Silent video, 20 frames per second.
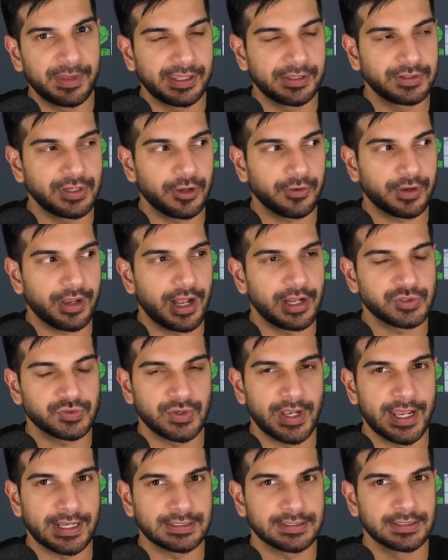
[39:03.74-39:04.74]
million
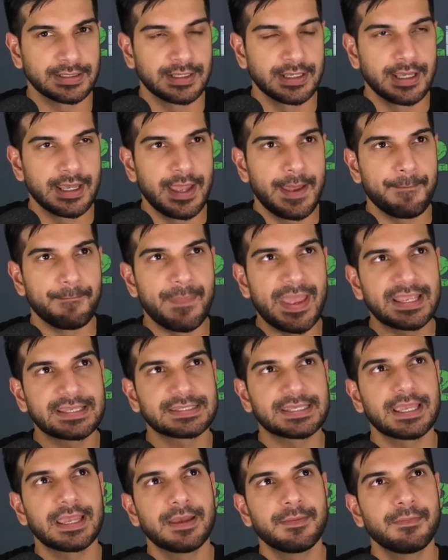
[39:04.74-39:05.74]
contract
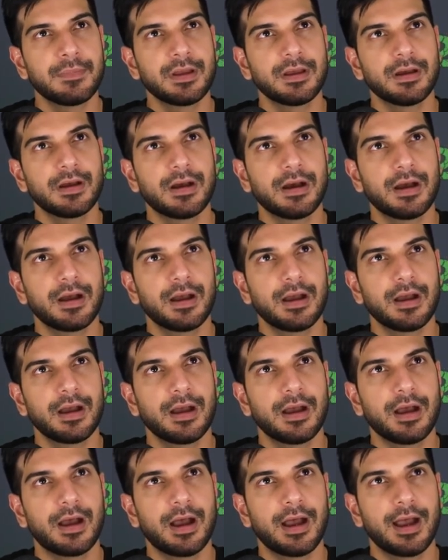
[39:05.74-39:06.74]
makes him,
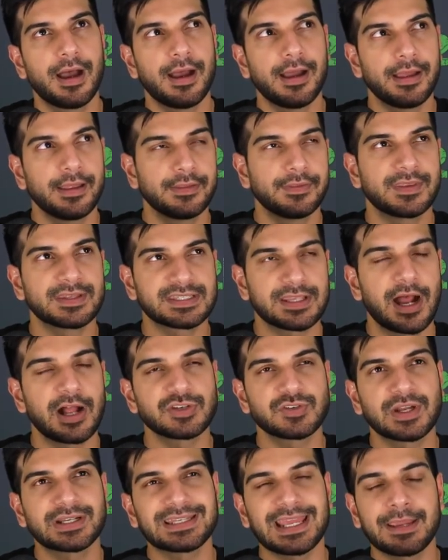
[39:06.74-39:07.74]
this
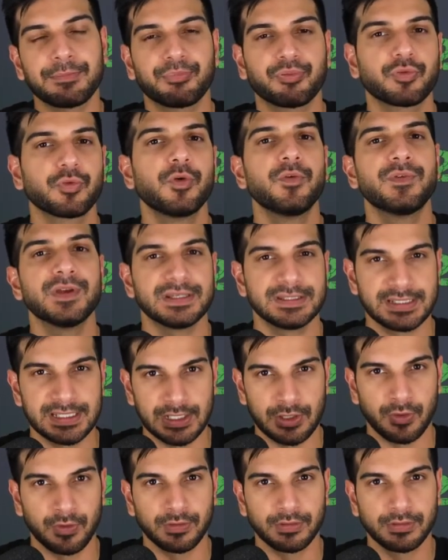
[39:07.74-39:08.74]
contract, a prove-it
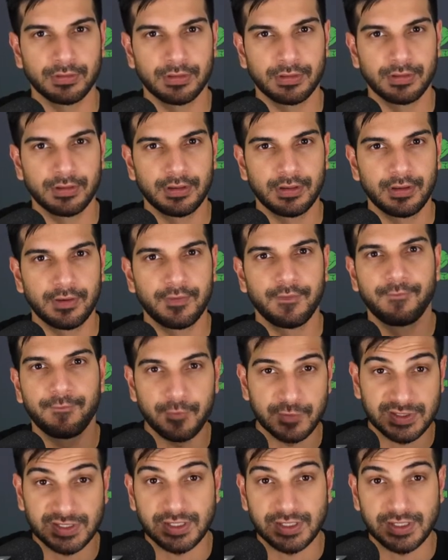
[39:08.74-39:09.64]
deal for